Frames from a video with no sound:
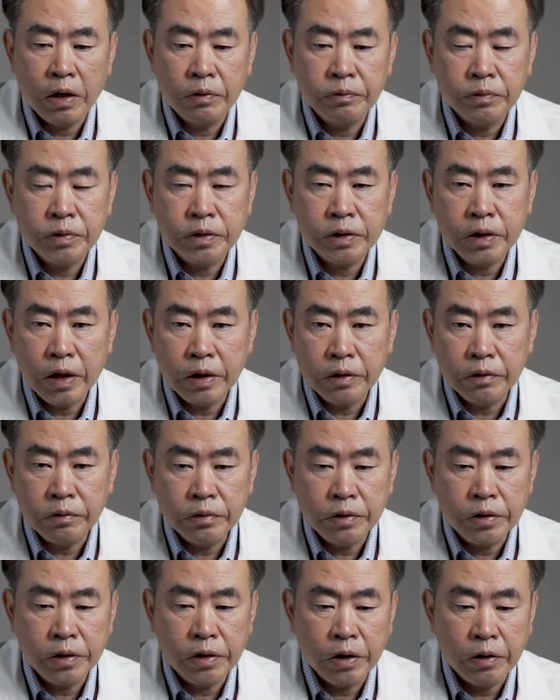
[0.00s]

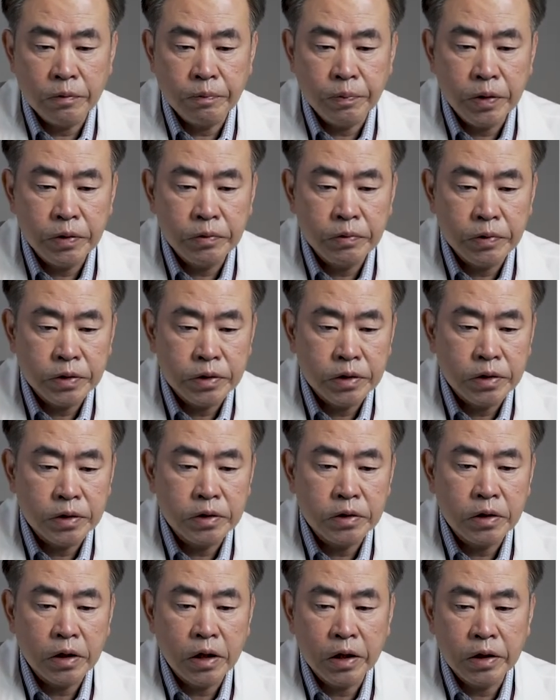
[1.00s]
standard therapy, which
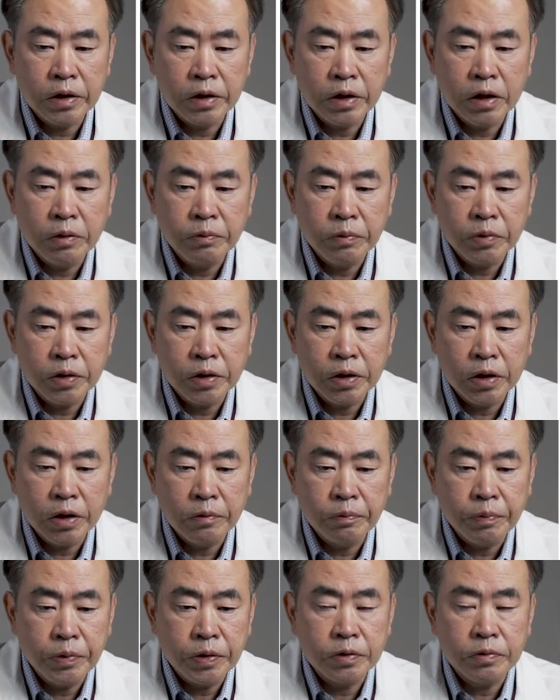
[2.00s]
is a
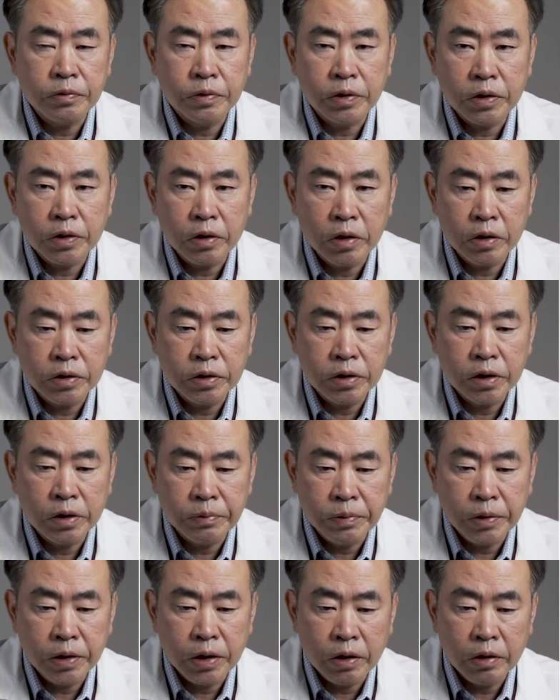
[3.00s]
chemotherapy drug called
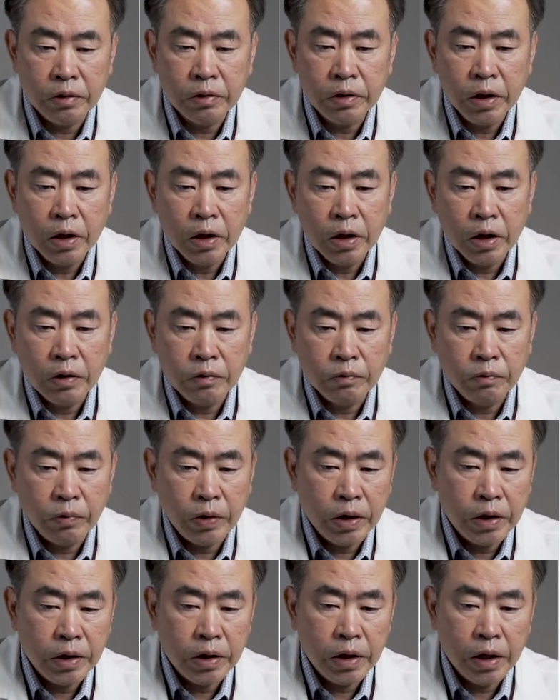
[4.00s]
Timidar, and
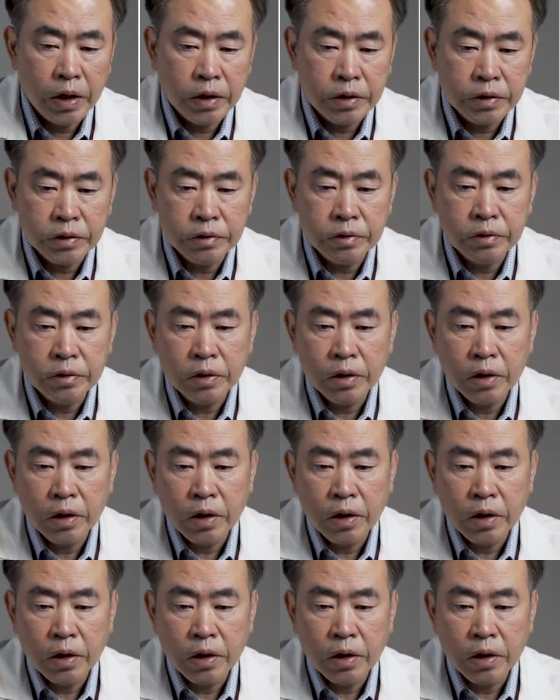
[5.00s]
radiation.